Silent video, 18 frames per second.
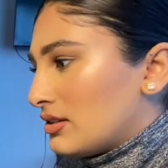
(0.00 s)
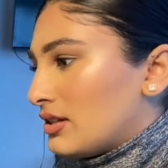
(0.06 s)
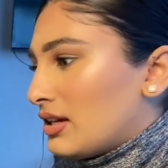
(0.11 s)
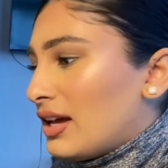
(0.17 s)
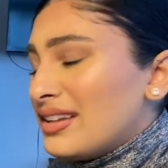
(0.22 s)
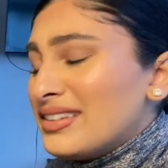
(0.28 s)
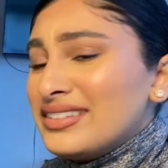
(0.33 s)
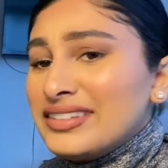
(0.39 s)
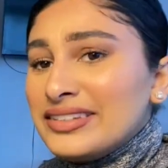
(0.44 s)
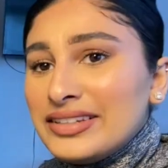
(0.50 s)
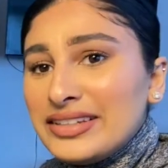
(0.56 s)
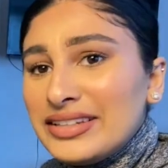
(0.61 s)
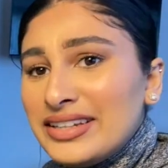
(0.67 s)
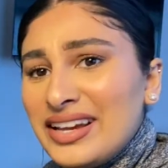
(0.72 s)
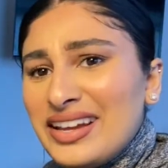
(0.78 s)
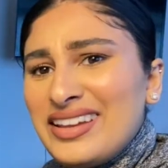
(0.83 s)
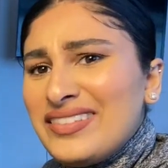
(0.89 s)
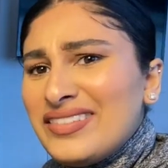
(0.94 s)
And
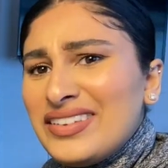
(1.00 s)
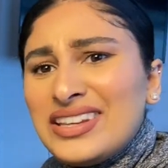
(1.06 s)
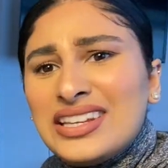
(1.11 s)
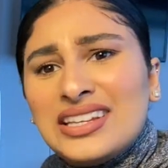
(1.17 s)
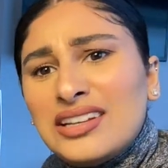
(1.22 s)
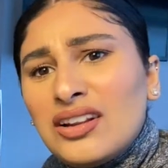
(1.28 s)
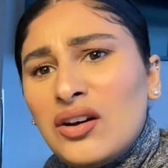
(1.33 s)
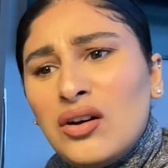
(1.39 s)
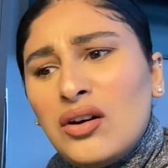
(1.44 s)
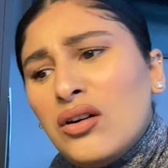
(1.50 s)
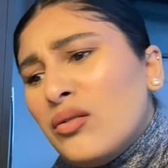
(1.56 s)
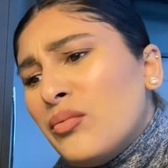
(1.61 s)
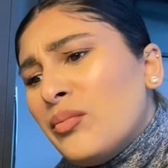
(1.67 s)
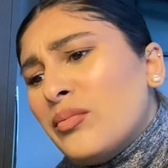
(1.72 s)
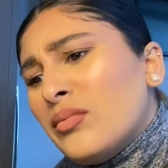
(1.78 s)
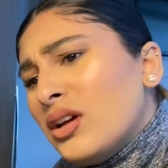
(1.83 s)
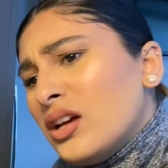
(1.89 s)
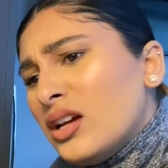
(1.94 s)
yeah, you're thinking,
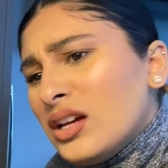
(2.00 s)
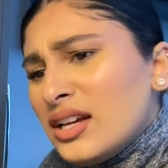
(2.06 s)
oh,